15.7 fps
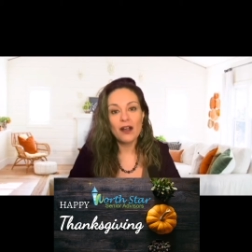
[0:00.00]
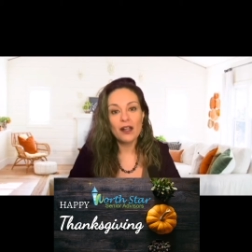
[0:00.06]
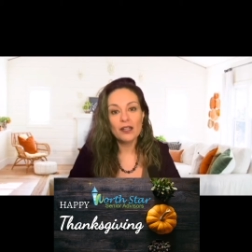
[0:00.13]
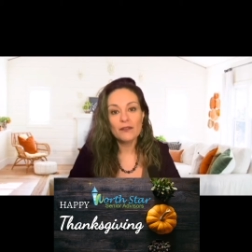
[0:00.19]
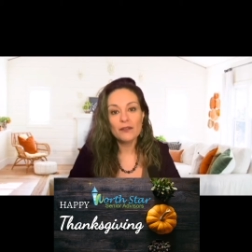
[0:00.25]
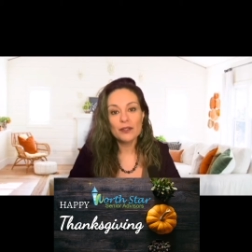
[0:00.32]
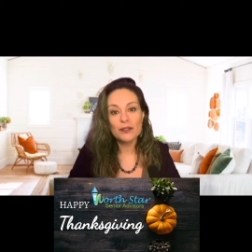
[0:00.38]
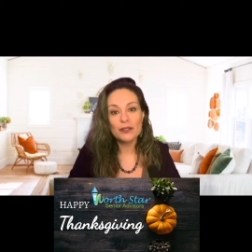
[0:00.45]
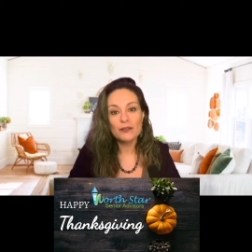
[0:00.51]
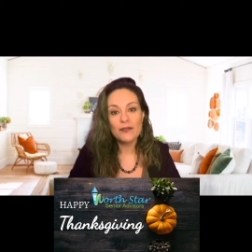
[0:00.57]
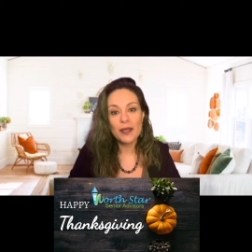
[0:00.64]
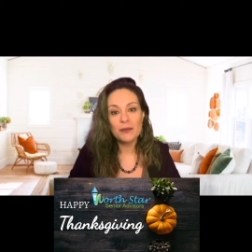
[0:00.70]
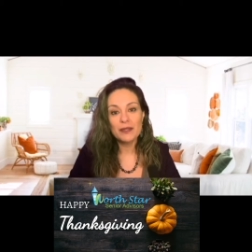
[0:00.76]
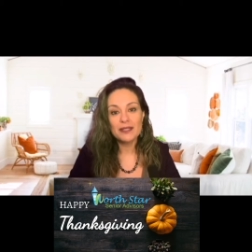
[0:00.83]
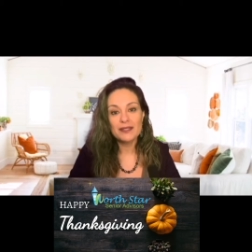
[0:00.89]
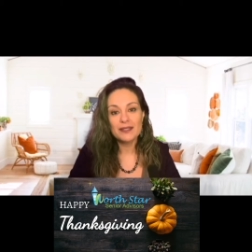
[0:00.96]
all of those
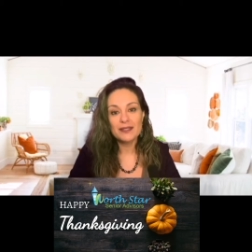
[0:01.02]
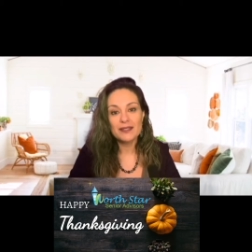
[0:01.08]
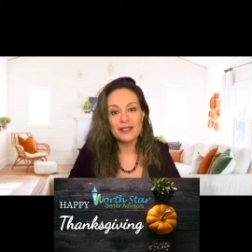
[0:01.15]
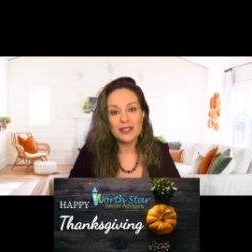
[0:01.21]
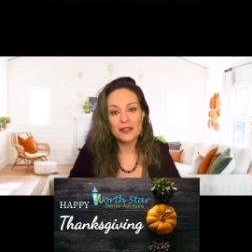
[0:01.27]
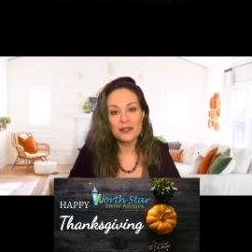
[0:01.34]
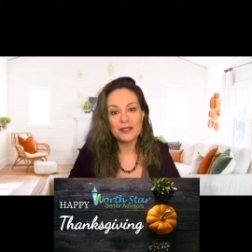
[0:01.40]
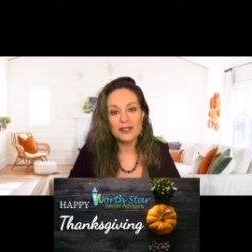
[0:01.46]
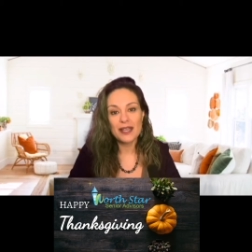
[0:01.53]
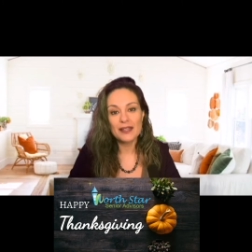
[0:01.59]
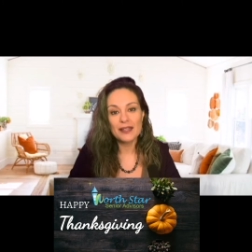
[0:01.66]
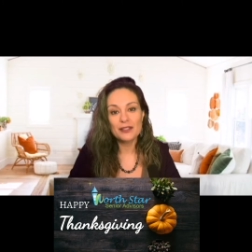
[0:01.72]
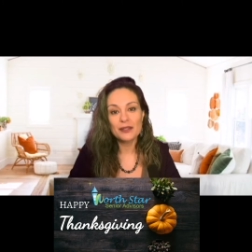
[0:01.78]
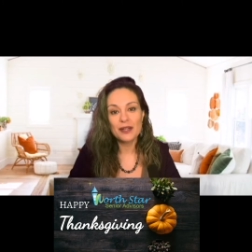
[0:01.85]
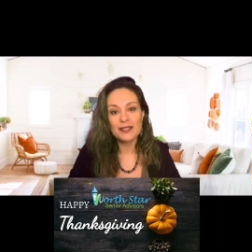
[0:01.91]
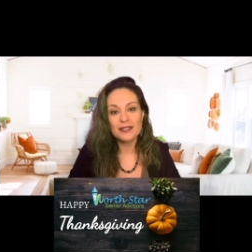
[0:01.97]
families and seniors
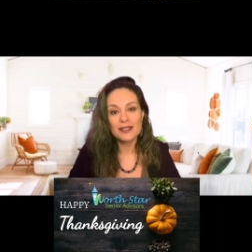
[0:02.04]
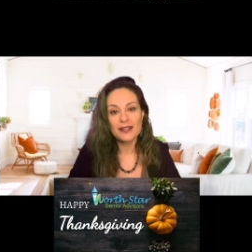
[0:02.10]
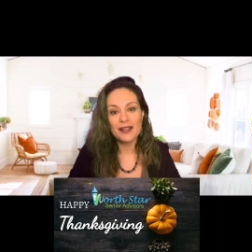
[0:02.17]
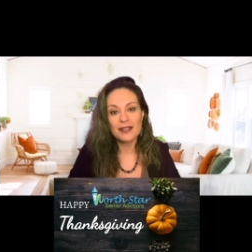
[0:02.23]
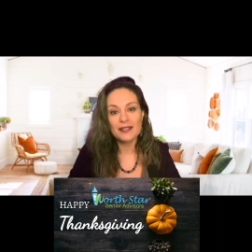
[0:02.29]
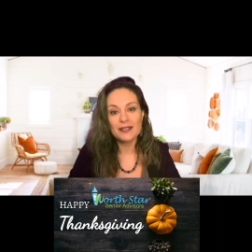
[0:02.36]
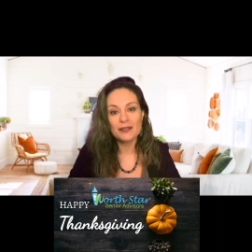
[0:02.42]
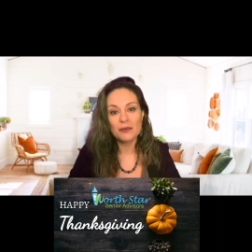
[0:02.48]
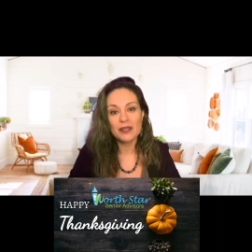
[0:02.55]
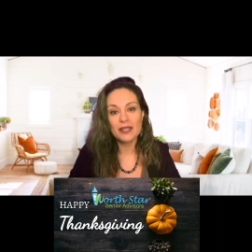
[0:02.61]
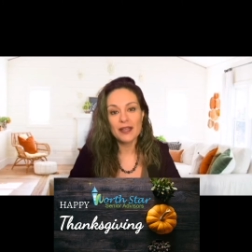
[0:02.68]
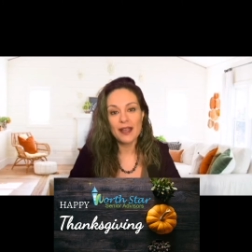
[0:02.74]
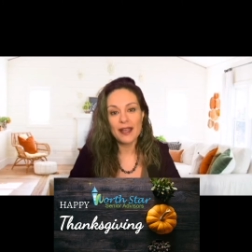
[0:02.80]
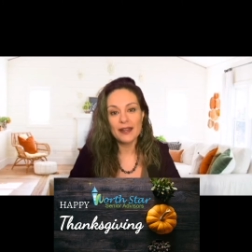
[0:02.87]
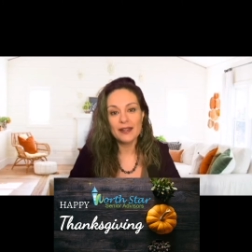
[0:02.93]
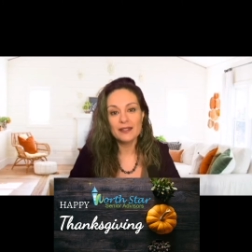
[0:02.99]
that trusted us with the
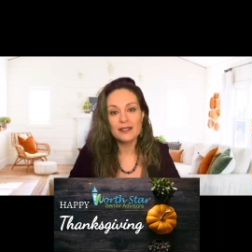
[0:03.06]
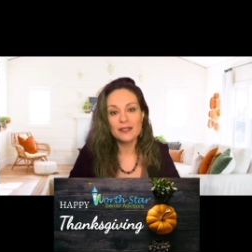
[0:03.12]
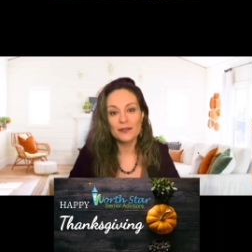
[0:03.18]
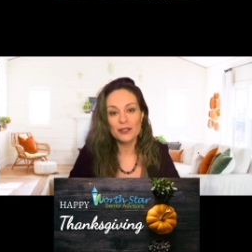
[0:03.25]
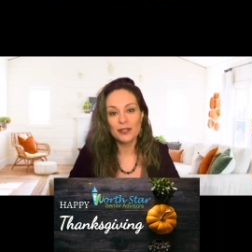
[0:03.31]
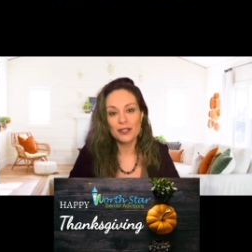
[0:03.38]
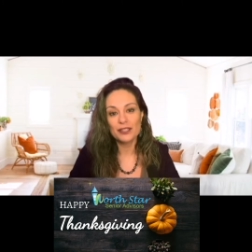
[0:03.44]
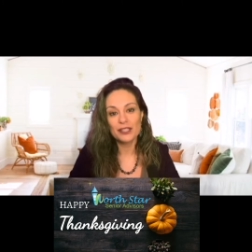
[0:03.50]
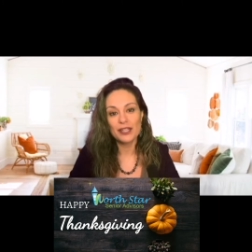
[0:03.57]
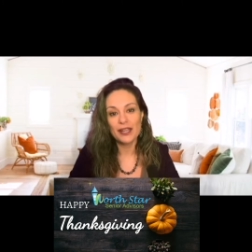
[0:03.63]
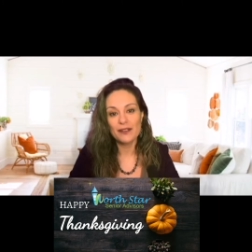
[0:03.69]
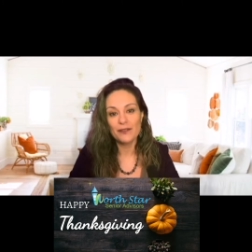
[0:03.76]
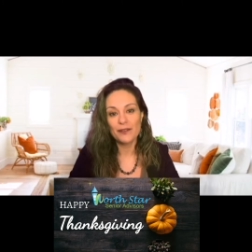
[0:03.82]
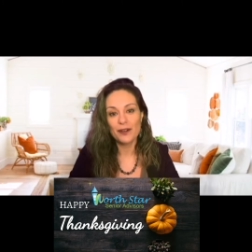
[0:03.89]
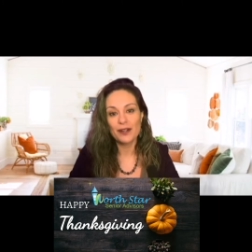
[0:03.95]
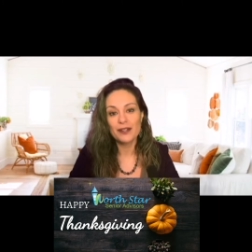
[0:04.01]
guidance of
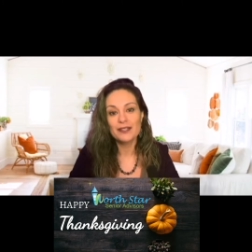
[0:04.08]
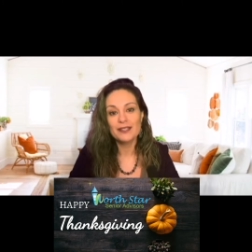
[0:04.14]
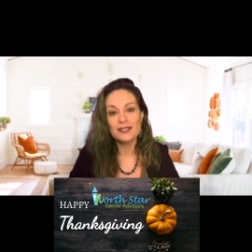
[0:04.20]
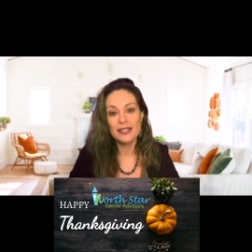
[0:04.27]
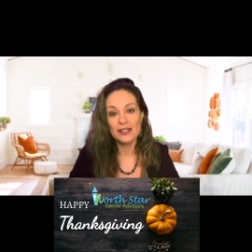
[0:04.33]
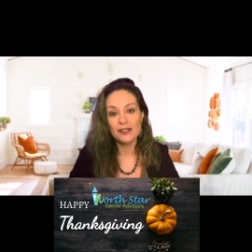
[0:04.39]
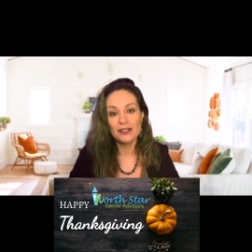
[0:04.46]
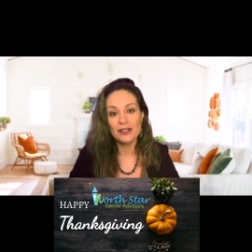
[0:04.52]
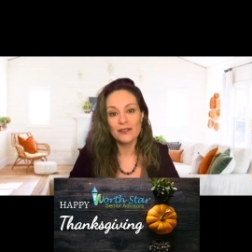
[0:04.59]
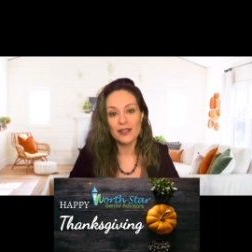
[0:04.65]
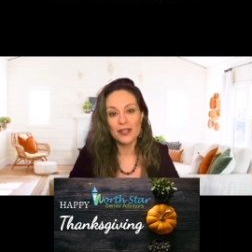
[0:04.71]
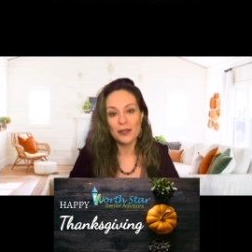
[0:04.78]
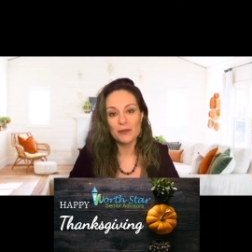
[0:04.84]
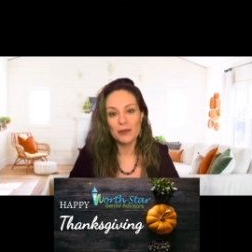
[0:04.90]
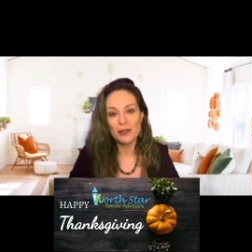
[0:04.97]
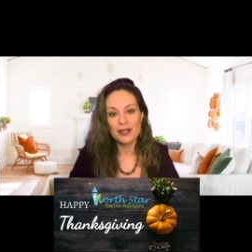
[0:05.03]
searching for senior
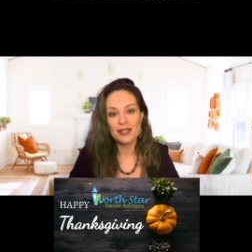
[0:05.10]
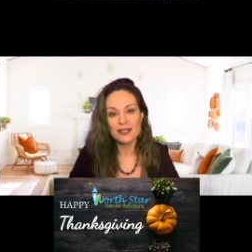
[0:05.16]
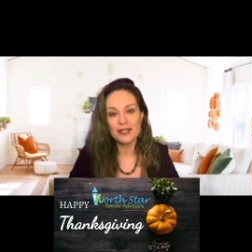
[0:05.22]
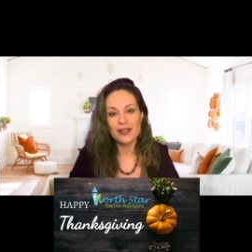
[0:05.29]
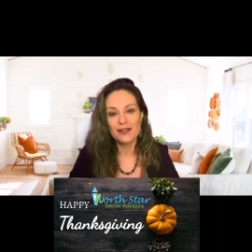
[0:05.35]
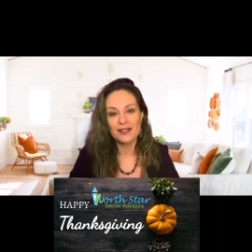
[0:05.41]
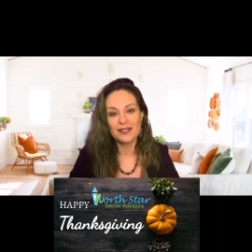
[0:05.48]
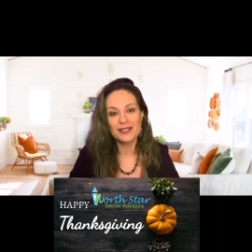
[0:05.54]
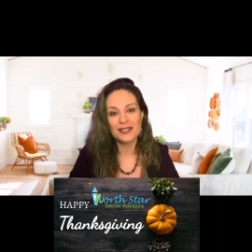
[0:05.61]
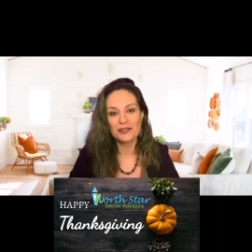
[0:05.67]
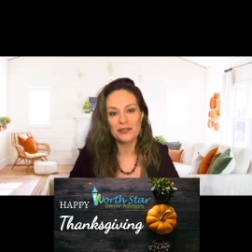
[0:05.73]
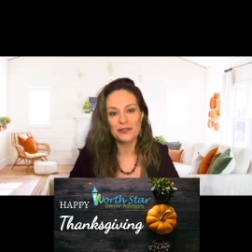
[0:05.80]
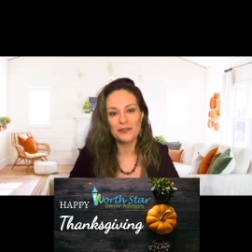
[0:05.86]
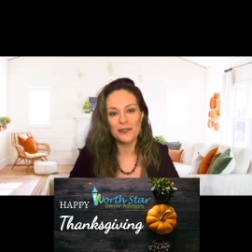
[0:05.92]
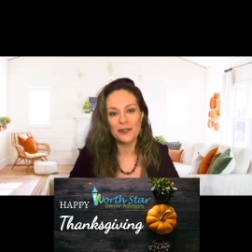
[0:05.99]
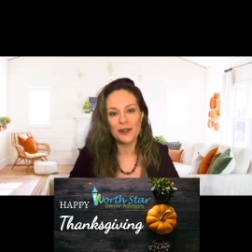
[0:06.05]
living communities here in
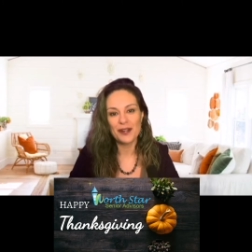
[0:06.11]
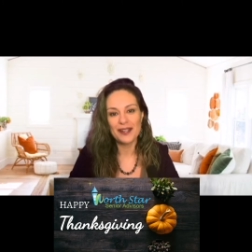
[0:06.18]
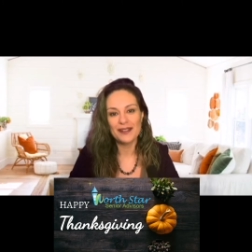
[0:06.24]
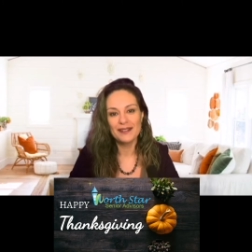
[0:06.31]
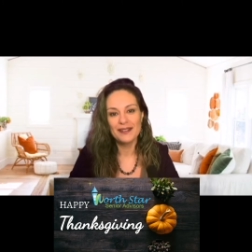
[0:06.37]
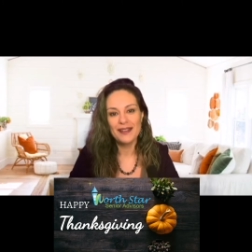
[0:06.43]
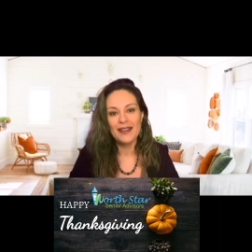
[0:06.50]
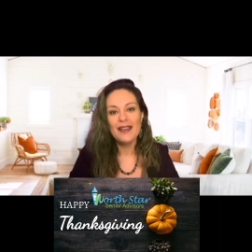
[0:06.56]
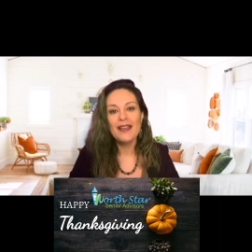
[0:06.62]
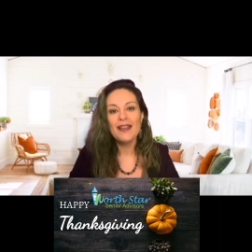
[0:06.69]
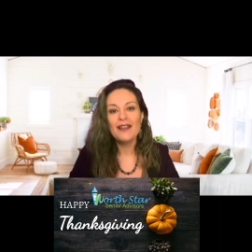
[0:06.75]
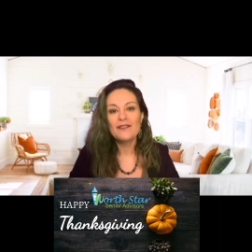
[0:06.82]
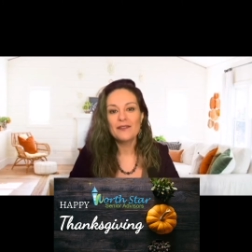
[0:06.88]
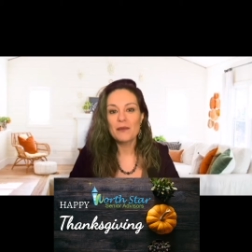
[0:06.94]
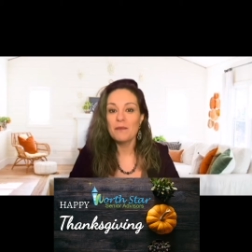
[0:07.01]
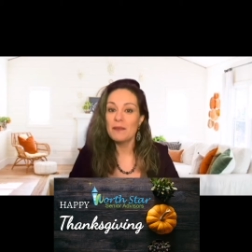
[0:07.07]
Central Florida.
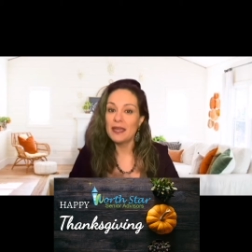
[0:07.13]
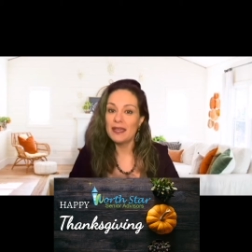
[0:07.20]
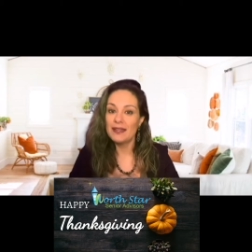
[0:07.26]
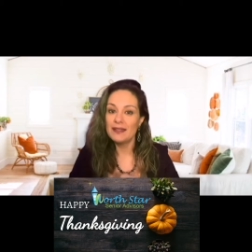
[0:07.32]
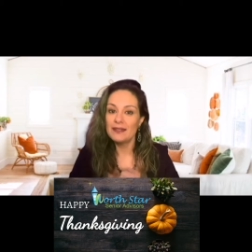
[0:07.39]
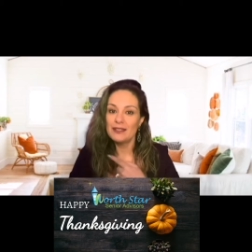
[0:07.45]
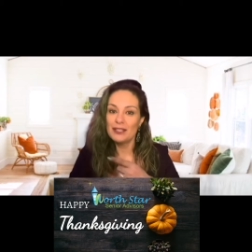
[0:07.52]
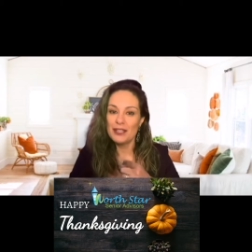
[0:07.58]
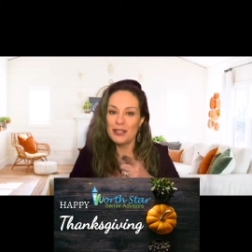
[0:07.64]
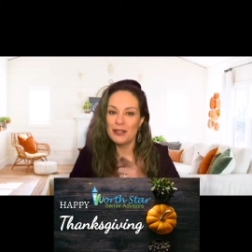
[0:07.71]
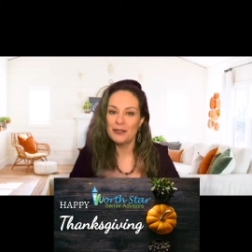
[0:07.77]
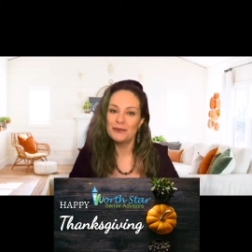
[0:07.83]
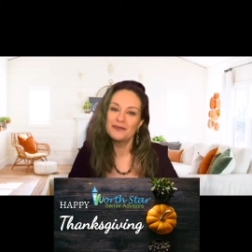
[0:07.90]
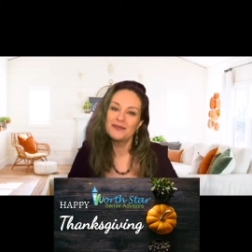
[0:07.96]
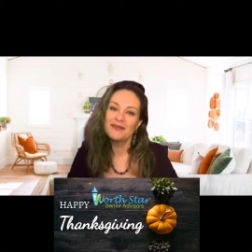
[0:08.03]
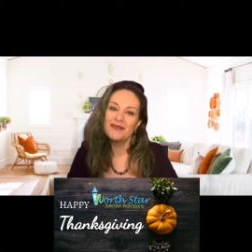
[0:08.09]
From me to
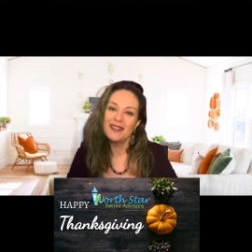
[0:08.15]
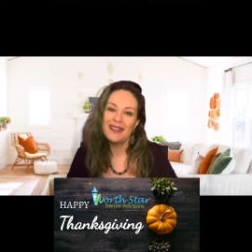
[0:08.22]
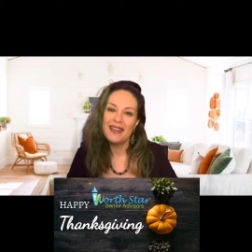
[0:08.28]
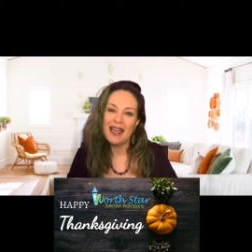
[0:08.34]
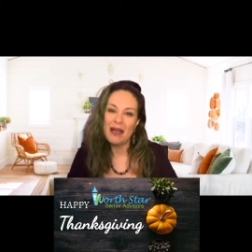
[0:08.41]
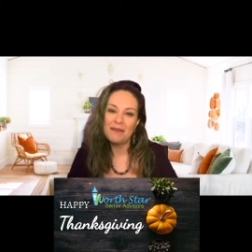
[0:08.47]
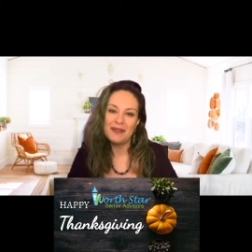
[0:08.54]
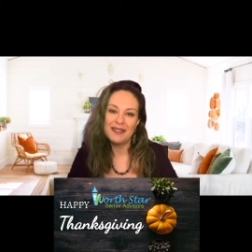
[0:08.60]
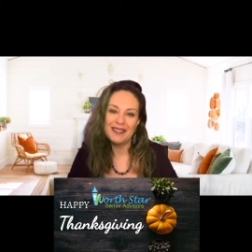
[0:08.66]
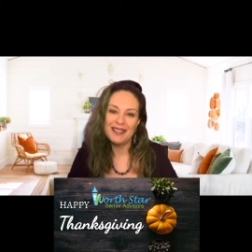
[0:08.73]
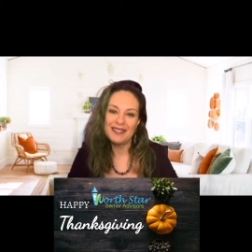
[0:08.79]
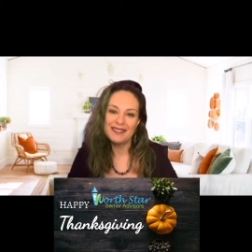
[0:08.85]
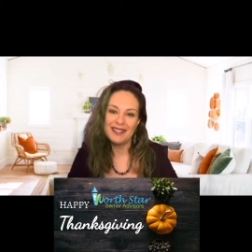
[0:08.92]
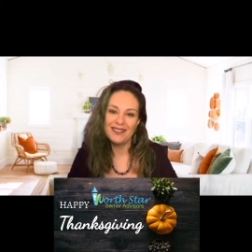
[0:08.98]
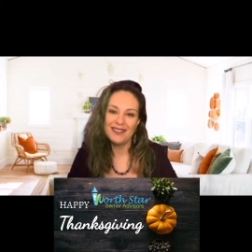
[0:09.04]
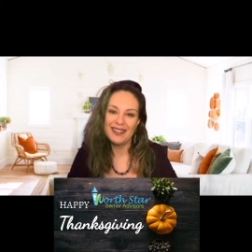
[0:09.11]
you, happy
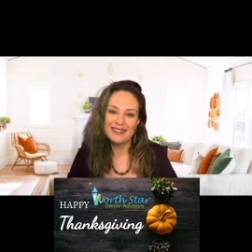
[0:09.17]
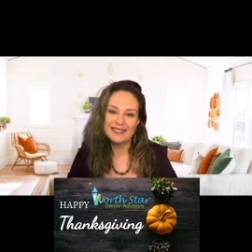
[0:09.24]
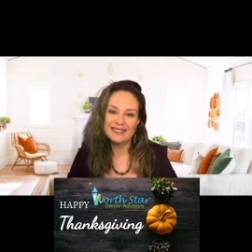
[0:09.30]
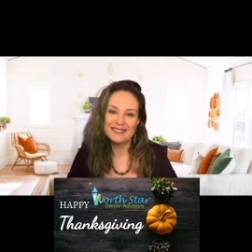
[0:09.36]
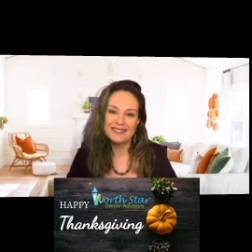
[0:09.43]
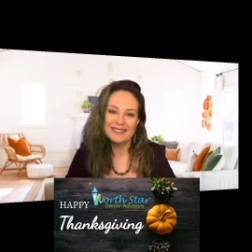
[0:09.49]
Thanksgiving.